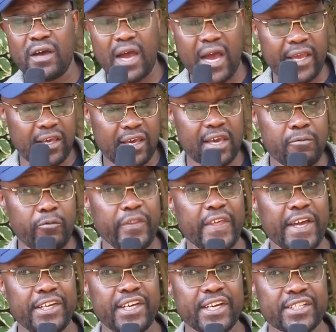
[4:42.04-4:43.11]
I came with
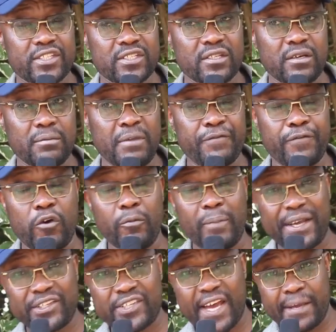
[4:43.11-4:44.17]
ideas before
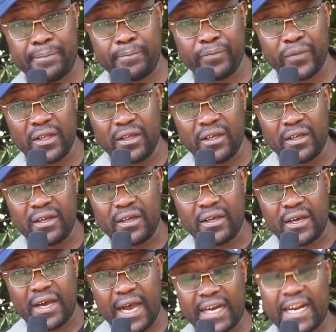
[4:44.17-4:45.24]
my time
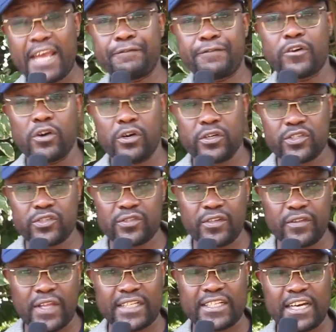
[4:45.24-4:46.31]
and I forgot
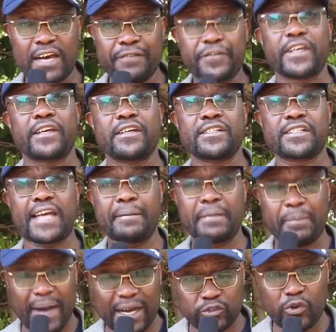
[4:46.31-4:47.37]
that an African
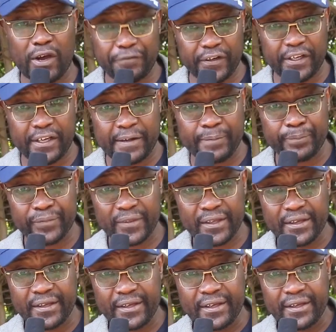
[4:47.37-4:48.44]
coming back to Africa.
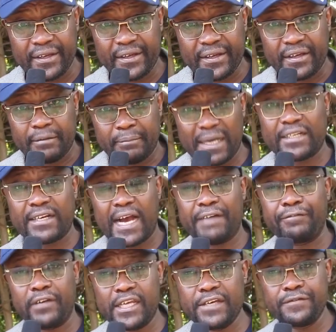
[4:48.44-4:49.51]
But
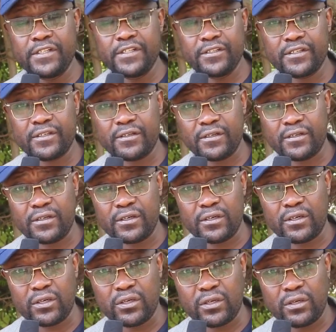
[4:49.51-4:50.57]
I've lived
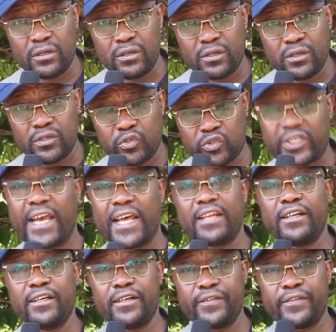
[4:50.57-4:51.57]
to tell